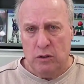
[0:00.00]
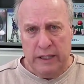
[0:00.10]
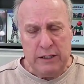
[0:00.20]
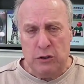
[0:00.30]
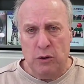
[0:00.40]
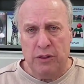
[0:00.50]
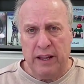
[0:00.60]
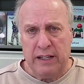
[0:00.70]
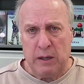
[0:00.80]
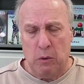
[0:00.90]
these two
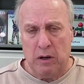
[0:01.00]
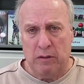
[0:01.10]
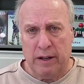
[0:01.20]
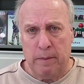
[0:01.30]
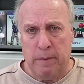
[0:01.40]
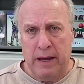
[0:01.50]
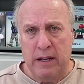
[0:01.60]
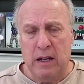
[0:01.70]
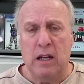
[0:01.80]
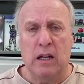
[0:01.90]
things I want to
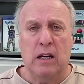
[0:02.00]
recommend.